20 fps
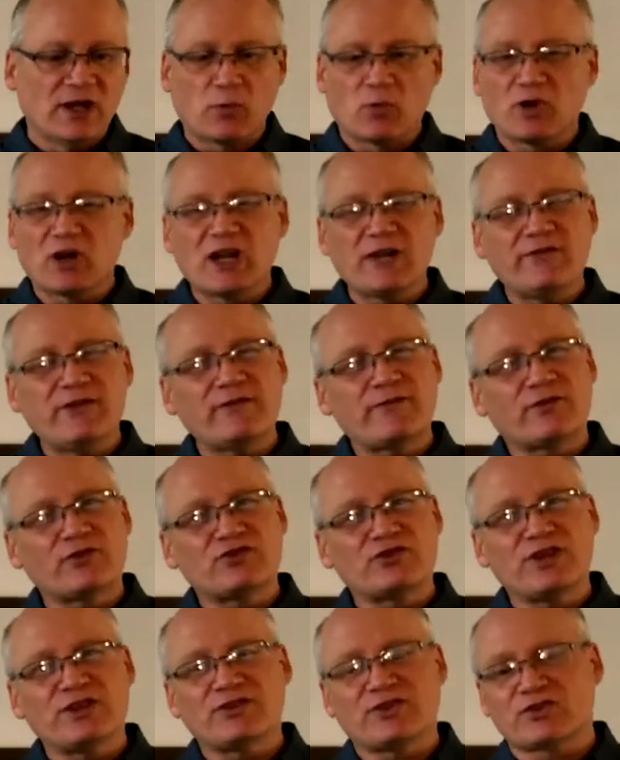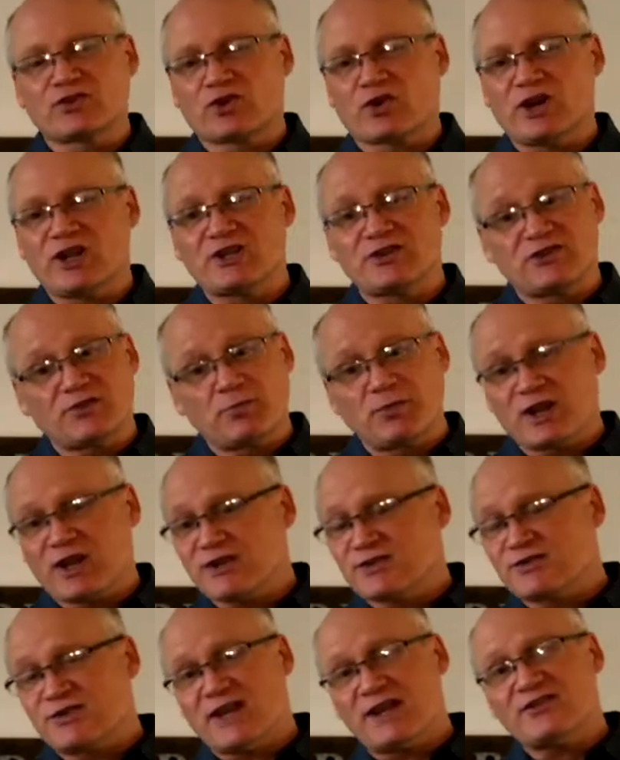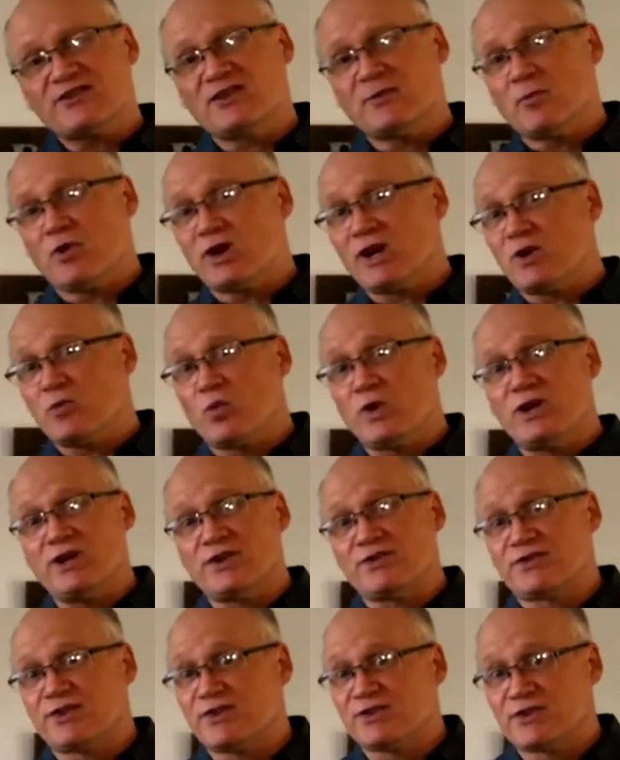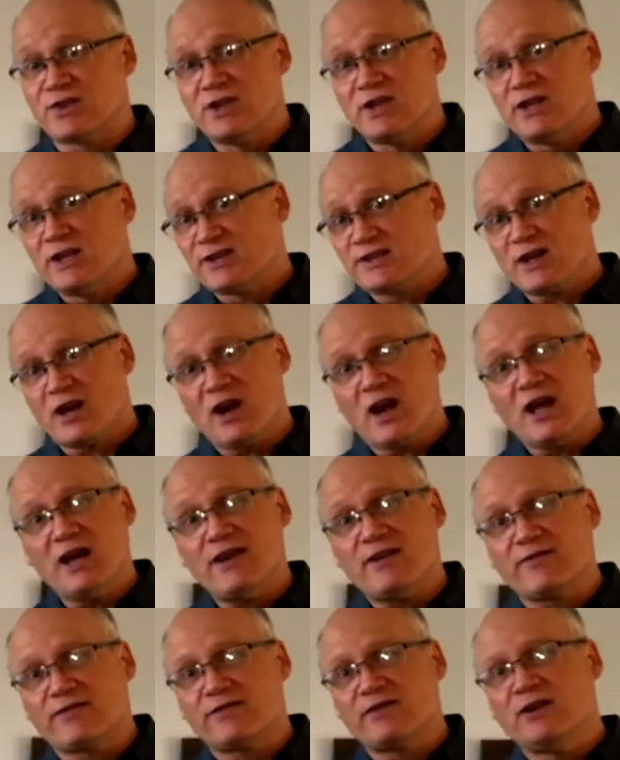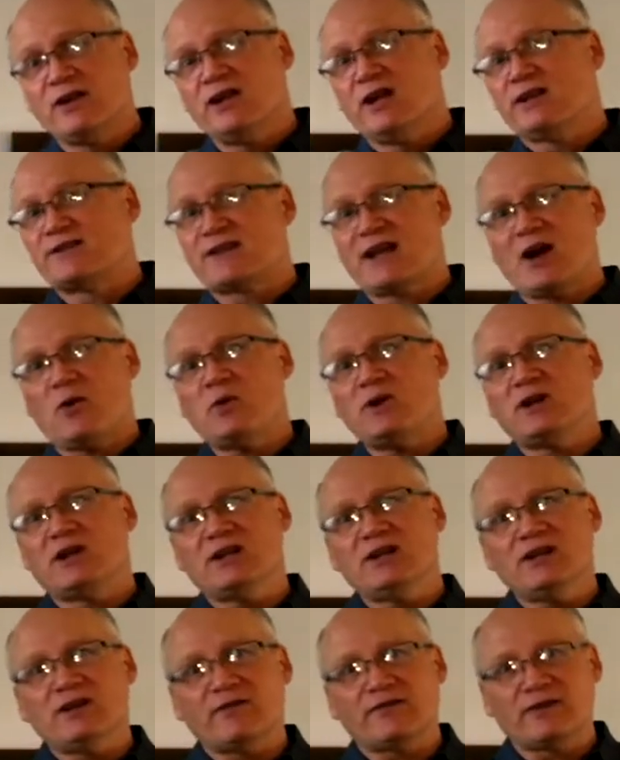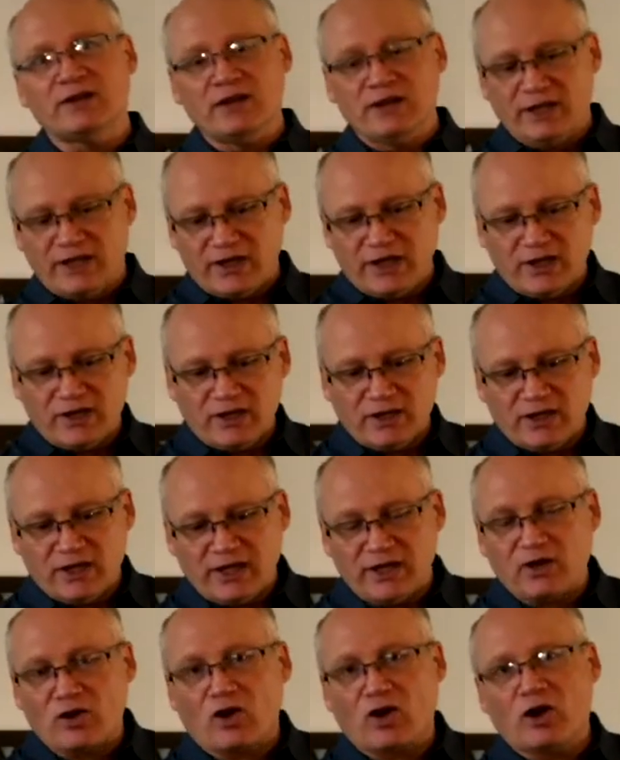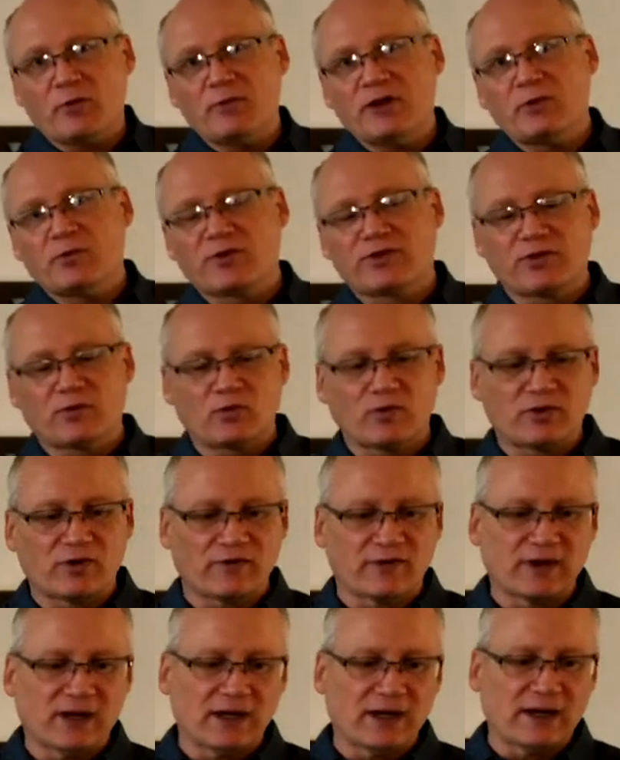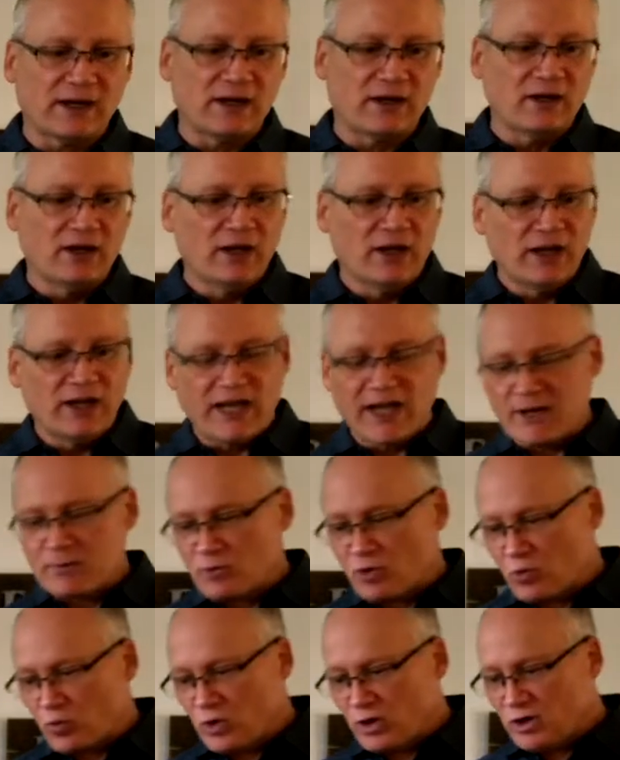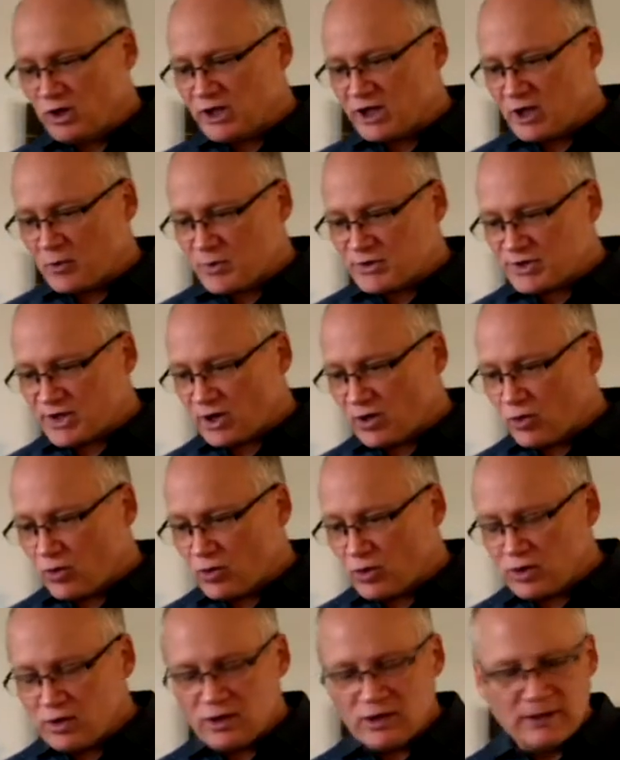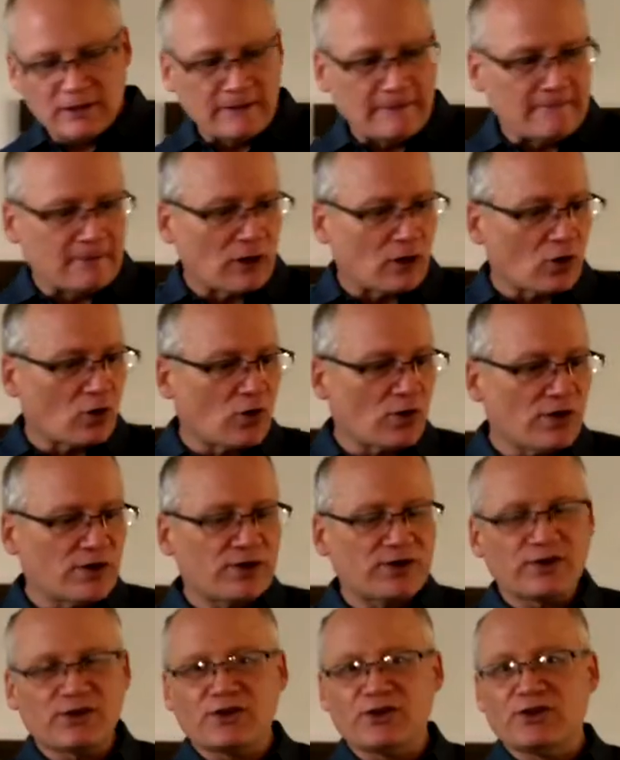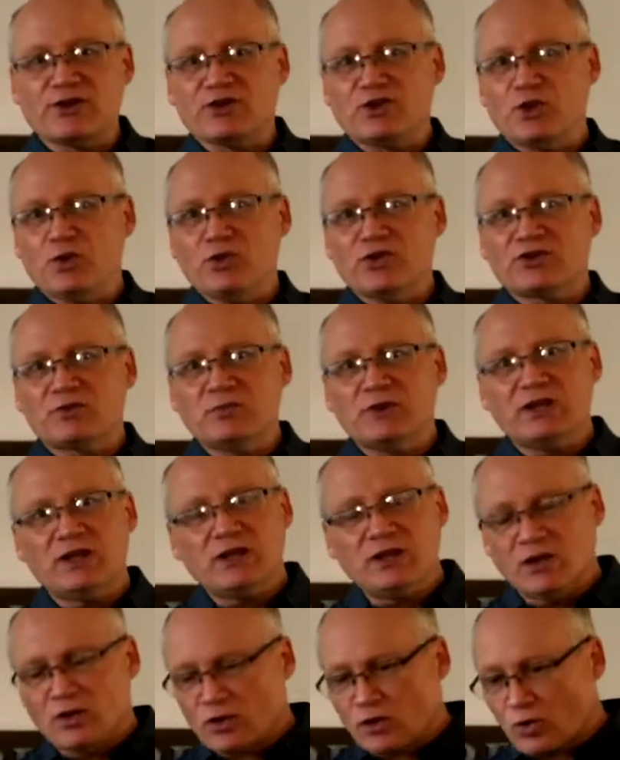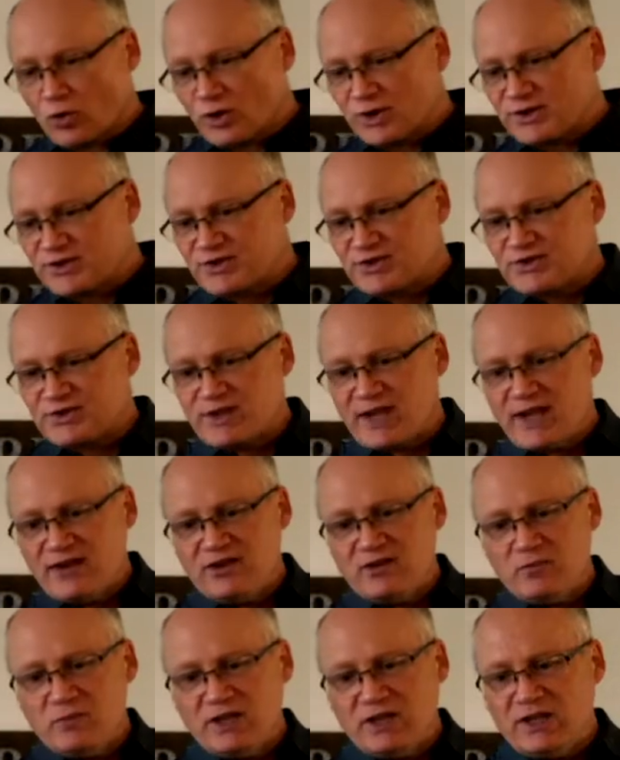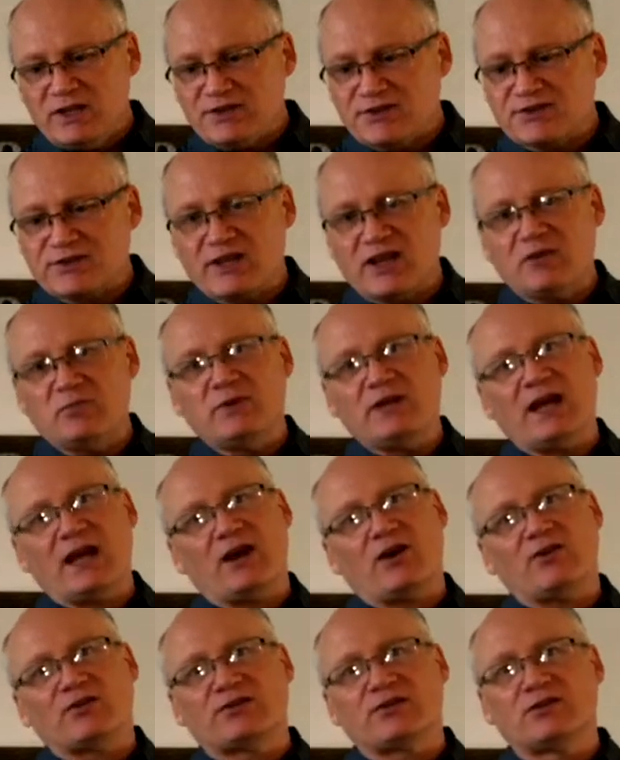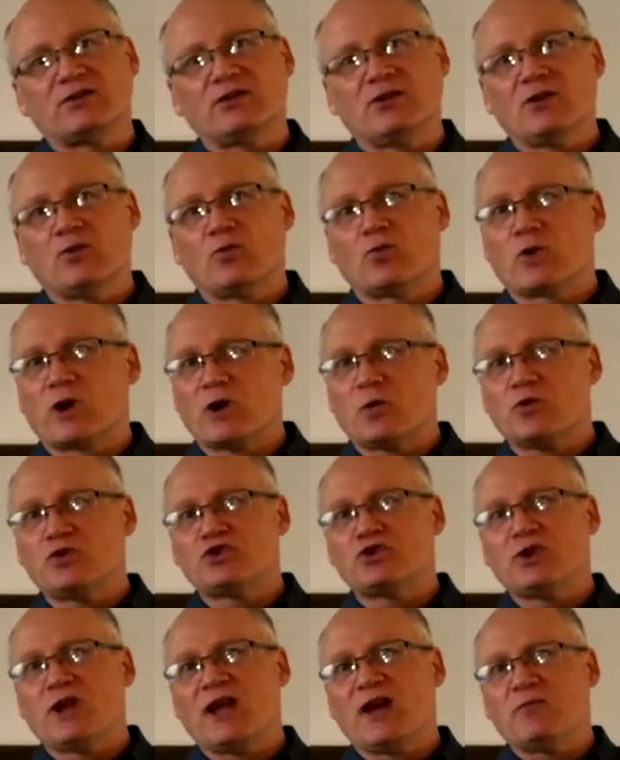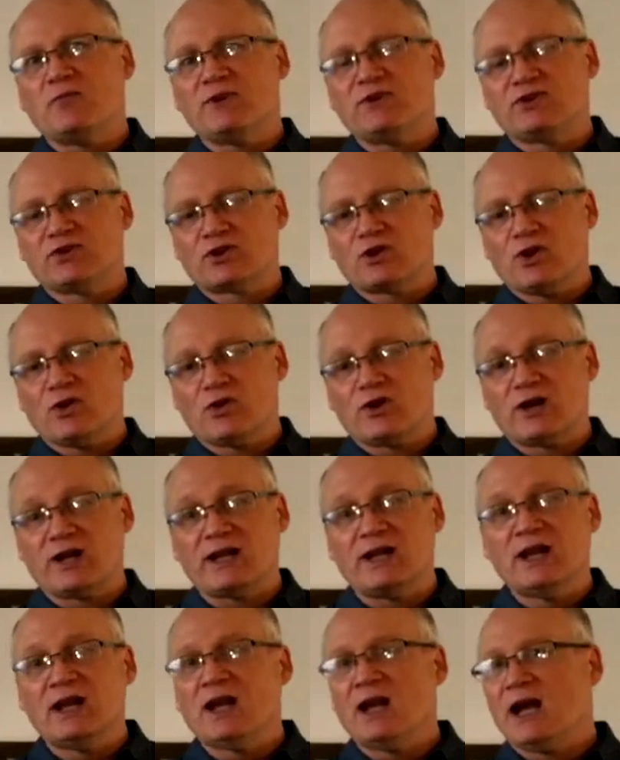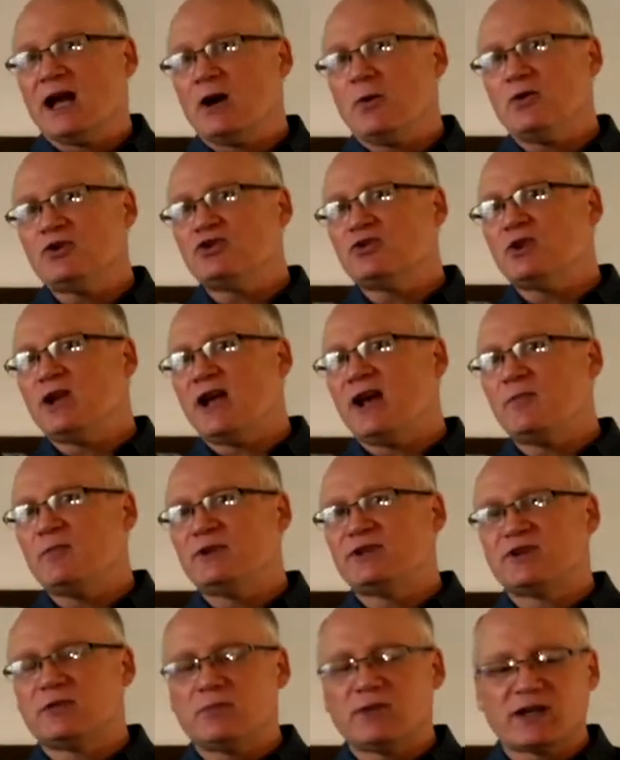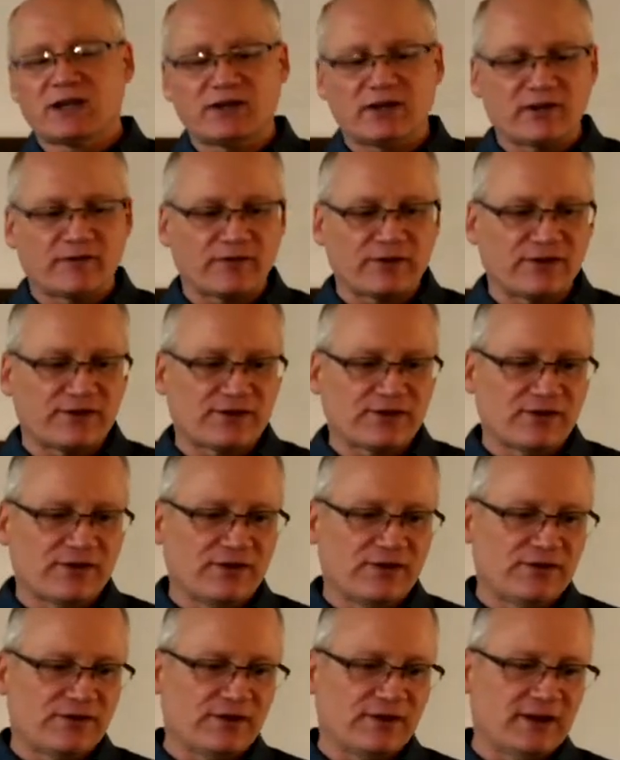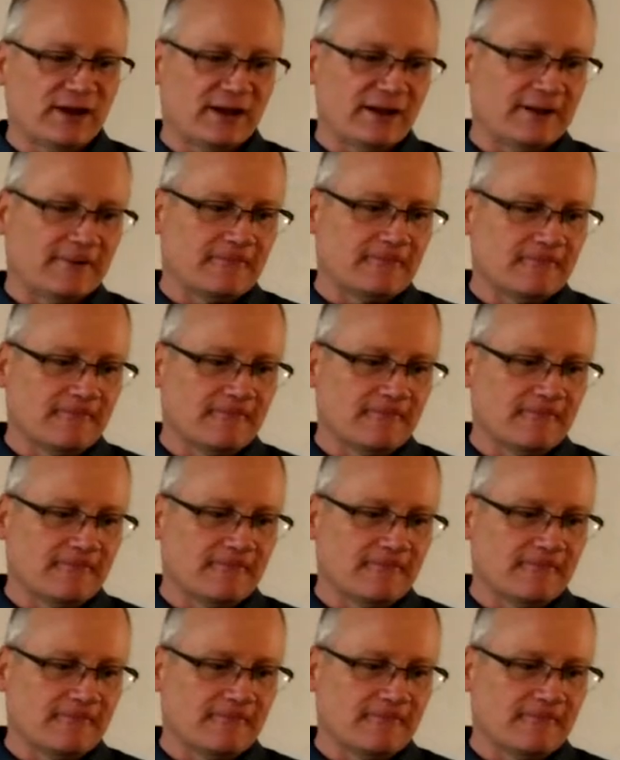We're living for Jesus Christ because testimony and witnesses is our life. It's how we live in, in harmony with the Word of God. And, and we're willing and we say, Lord, Lord, Use me, Lord, send me, send me out. Where would you have me to go today? How would you have me to make a difference today?